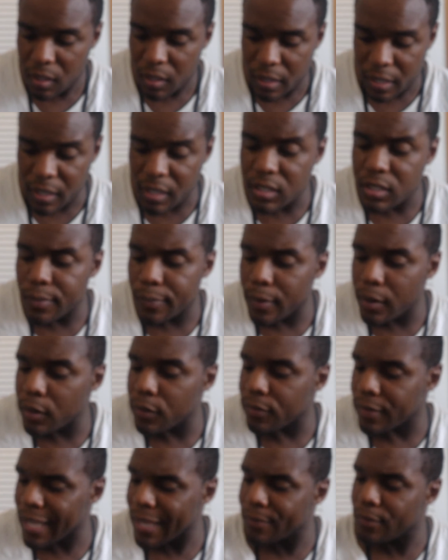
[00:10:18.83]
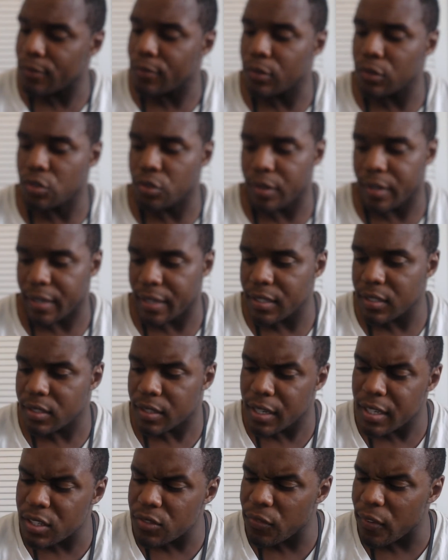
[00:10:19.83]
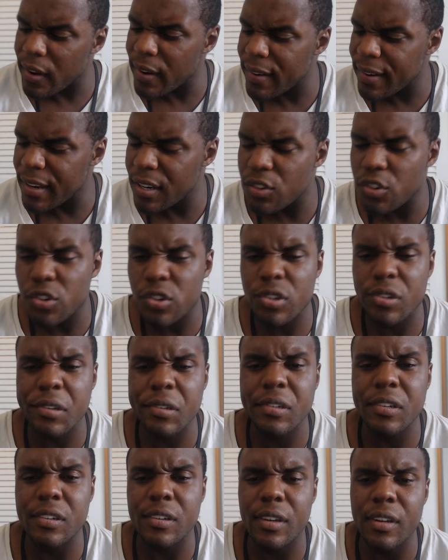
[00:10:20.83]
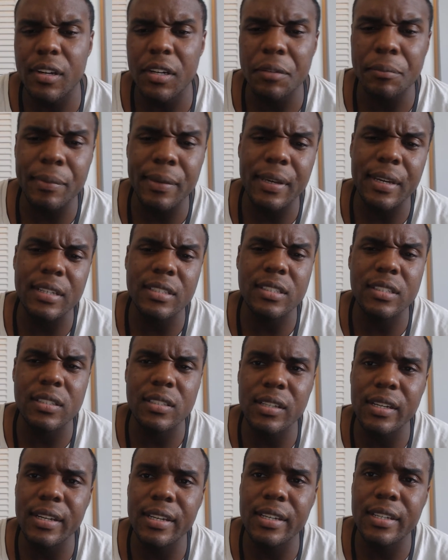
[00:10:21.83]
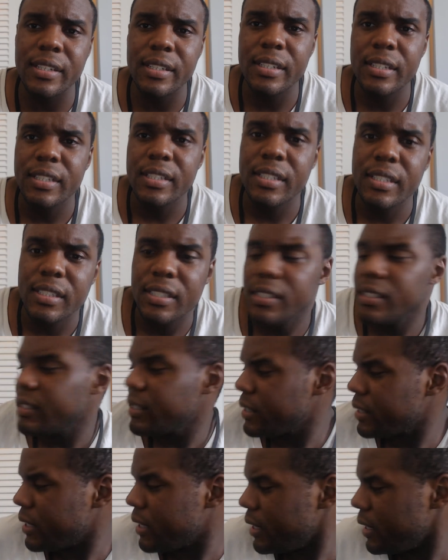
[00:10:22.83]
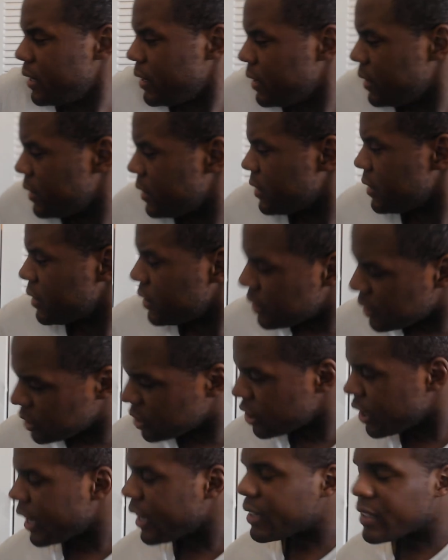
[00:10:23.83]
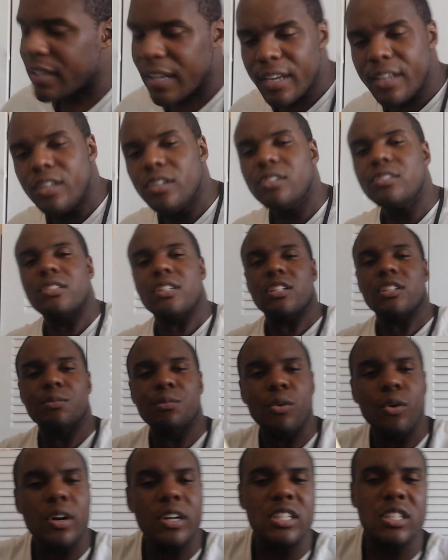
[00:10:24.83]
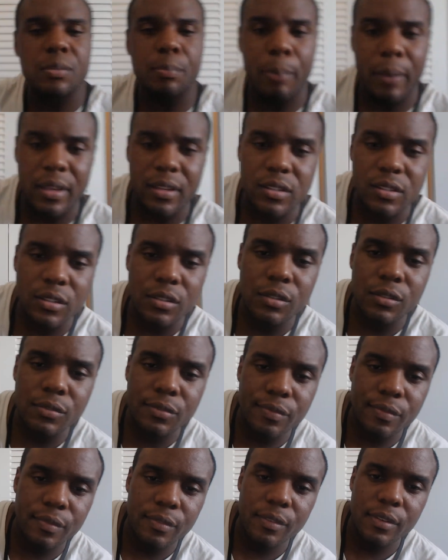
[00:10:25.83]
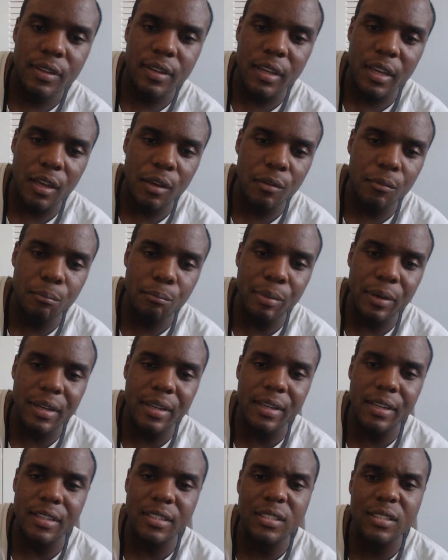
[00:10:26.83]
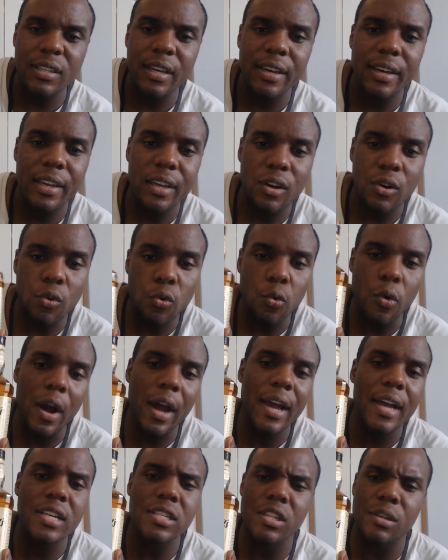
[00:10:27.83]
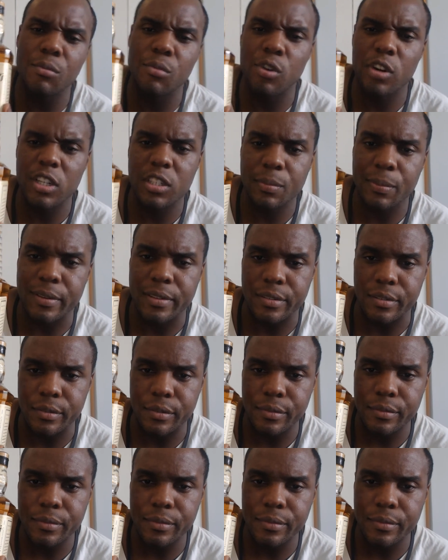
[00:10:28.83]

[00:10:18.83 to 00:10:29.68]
And it's a very flavorful drink. It's very interesting because it's like this Jack Daniels is more expensive, but it's like why is it more expensive?